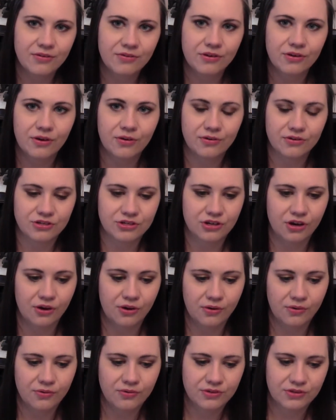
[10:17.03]
You can go to
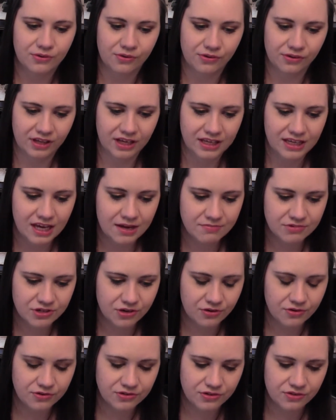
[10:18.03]
shows or like game
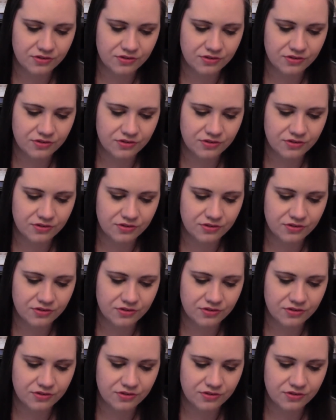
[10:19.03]
shows,